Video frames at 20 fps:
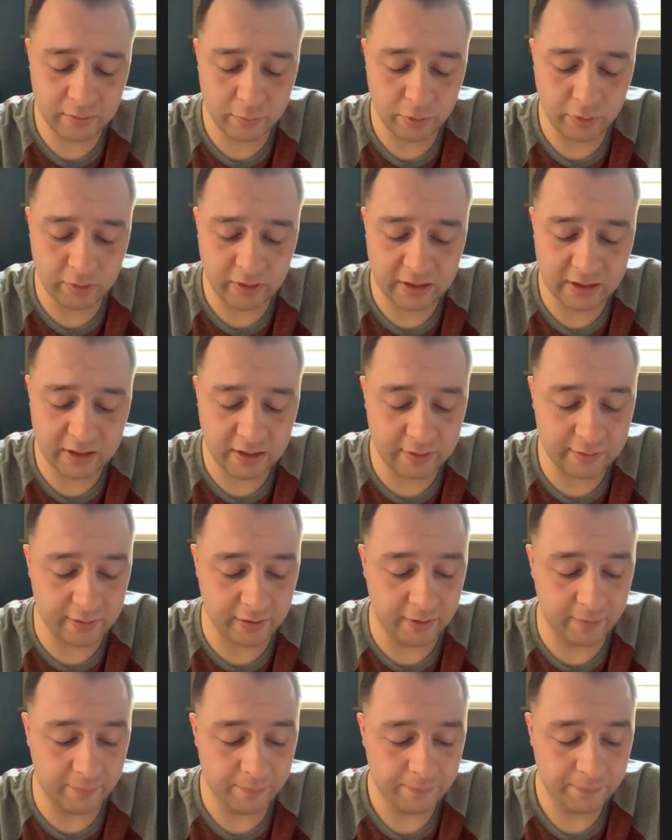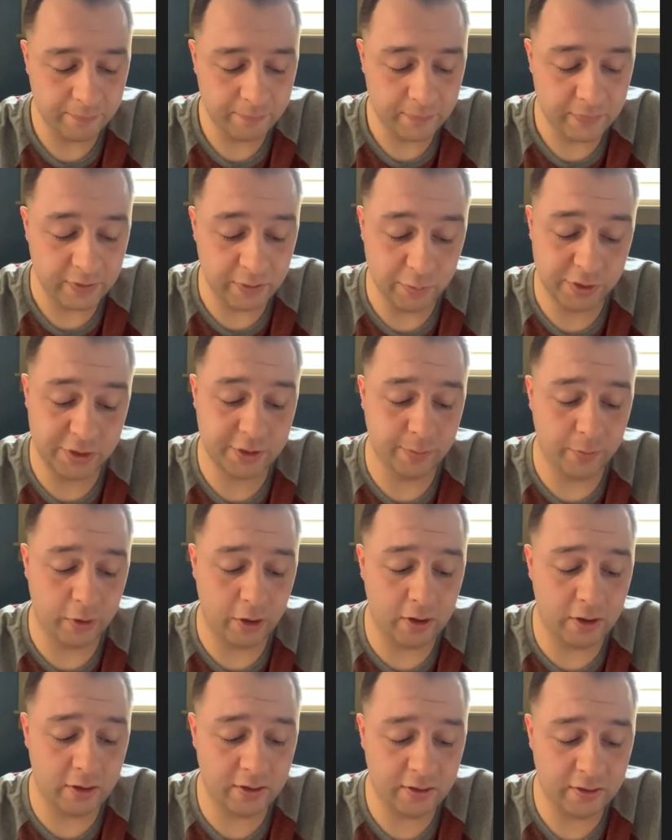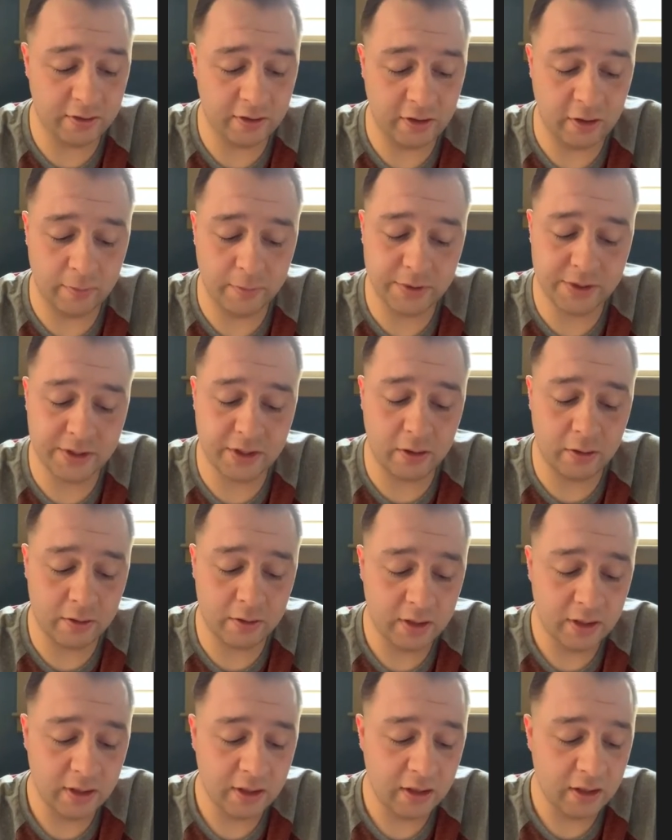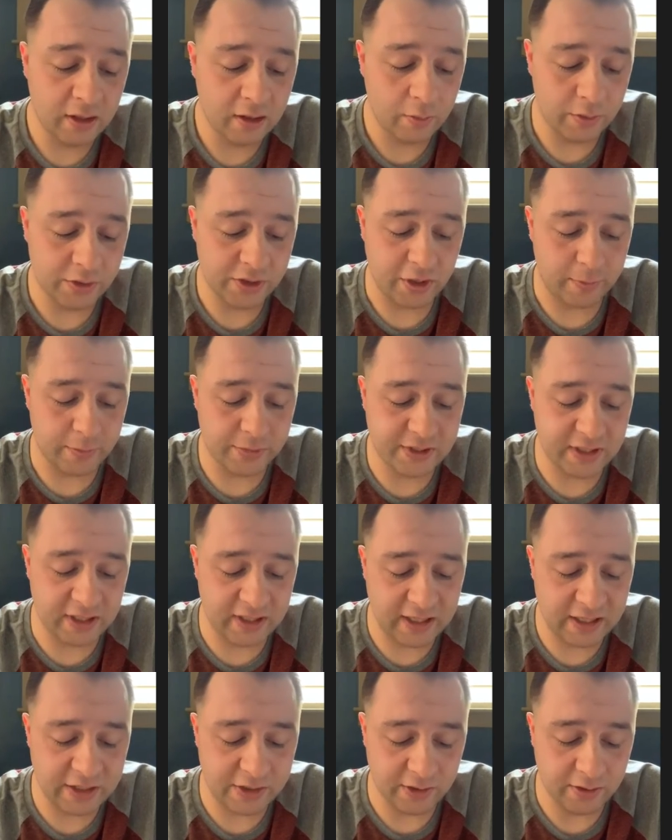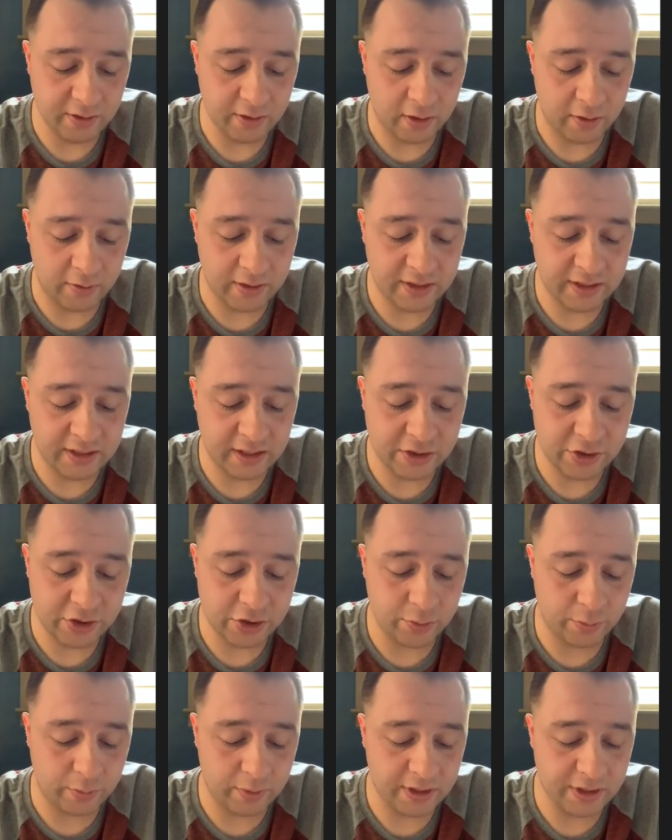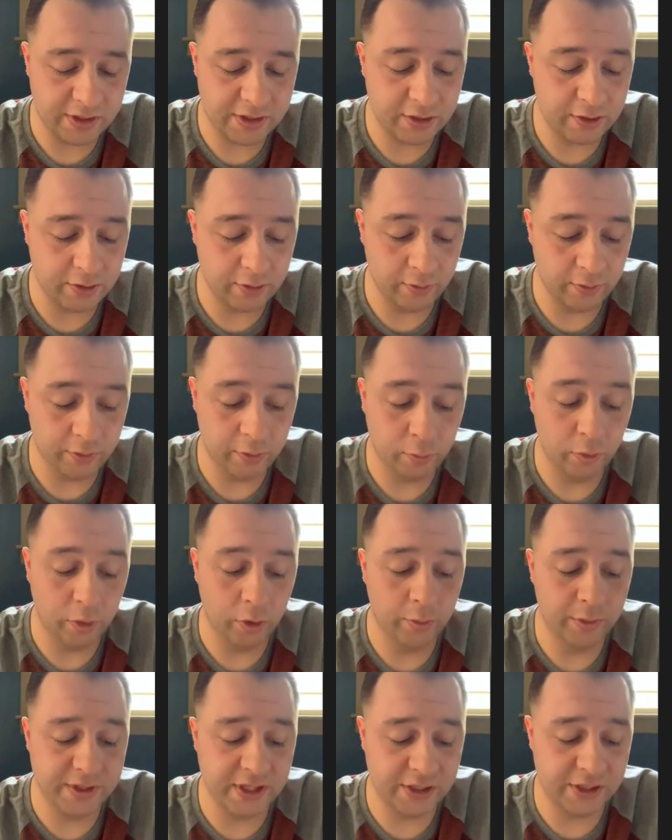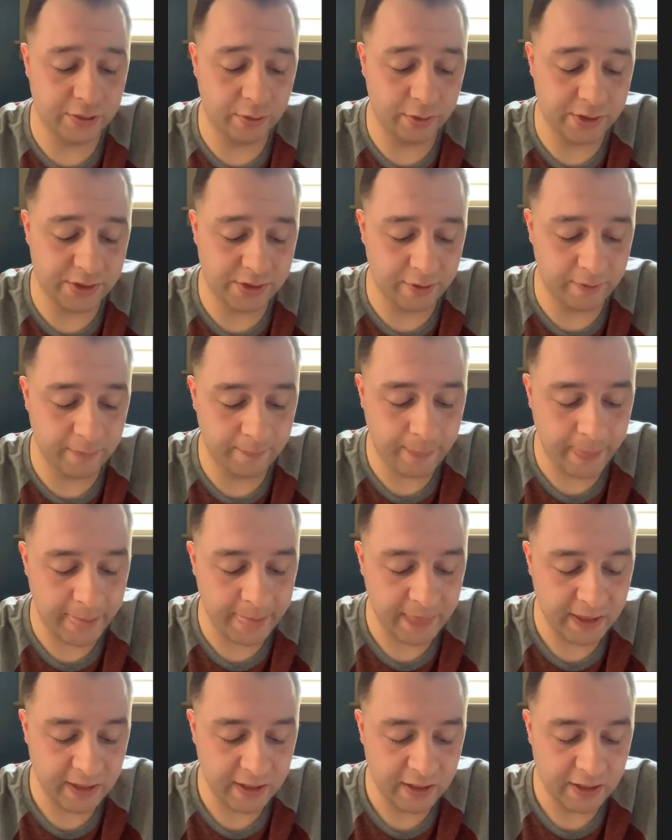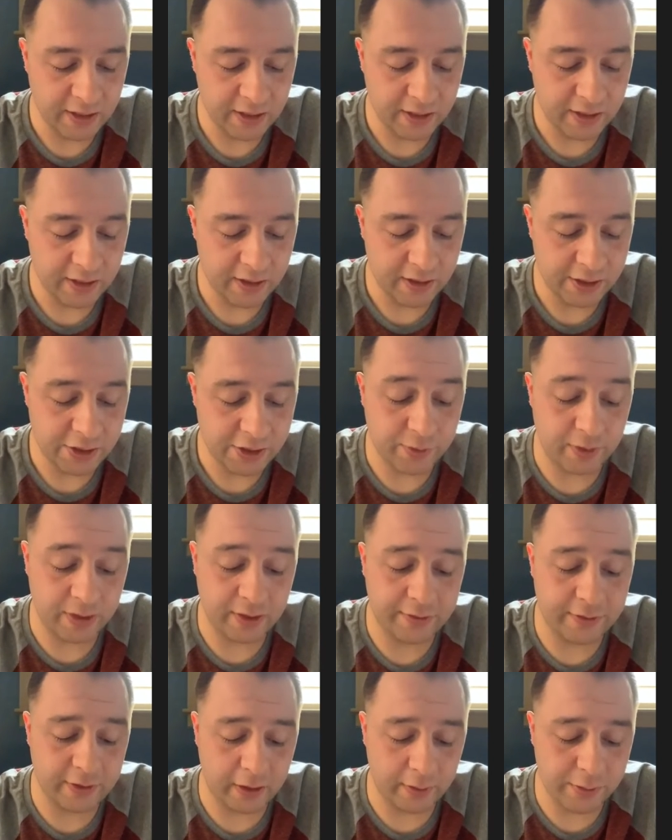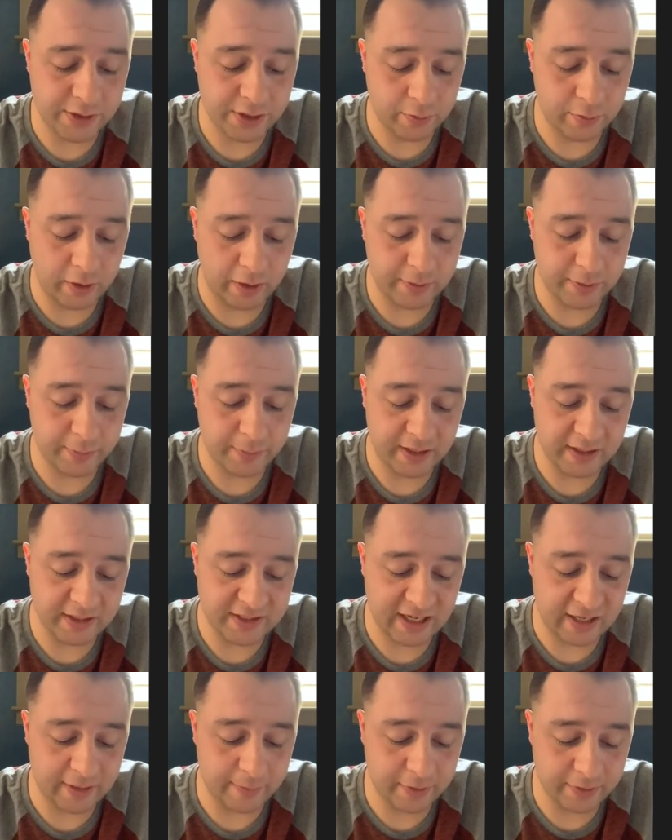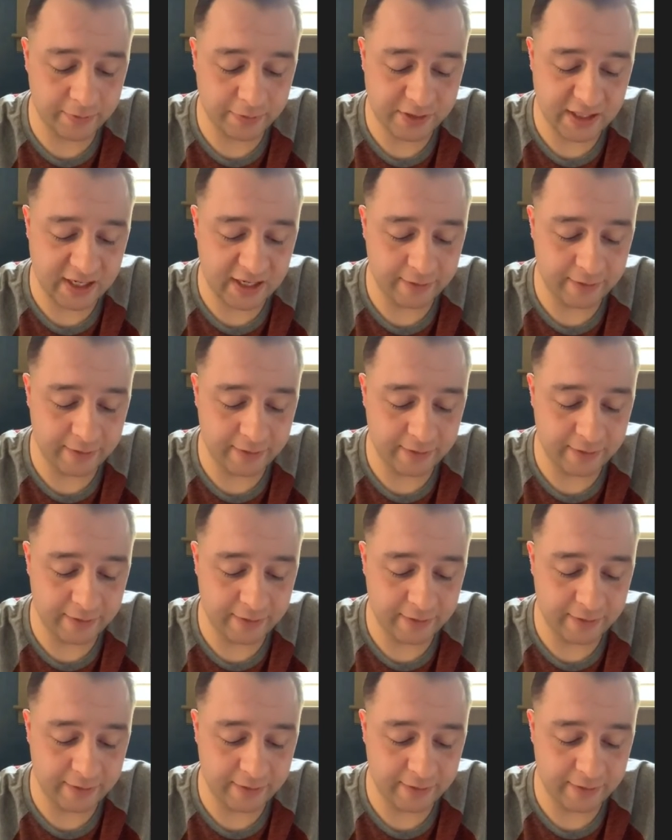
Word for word: regretted nothing. He was smart and was almost a legend already at the age of 22. The world was his oyster. His train of thought was interrupted by the timing of his